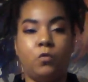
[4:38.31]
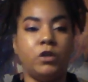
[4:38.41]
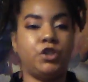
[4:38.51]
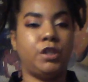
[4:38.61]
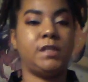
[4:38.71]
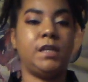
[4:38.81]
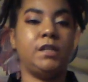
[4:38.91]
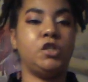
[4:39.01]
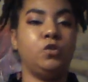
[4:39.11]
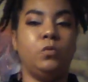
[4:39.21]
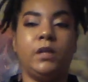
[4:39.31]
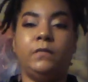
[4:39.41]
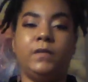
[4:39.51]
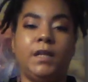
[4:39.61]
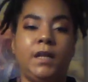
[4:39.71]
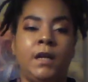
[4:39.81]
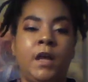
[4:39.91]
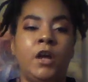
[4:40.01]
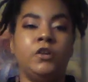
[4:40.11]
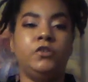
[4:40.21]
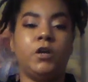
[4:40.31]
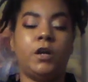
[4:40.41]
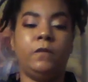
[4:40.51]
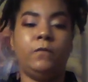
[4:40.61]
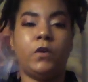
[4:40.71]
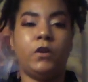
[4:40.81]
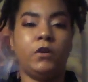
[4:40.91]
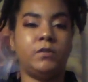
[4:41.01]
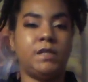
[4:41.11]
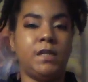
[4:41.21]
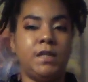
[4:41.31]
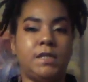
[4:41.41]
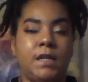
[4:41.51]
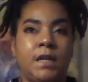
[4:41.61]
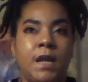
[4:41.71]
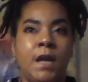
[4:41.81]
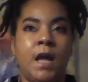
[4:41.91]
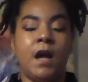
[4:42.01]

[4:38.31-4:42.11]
or it's just intuitively during Virgo season.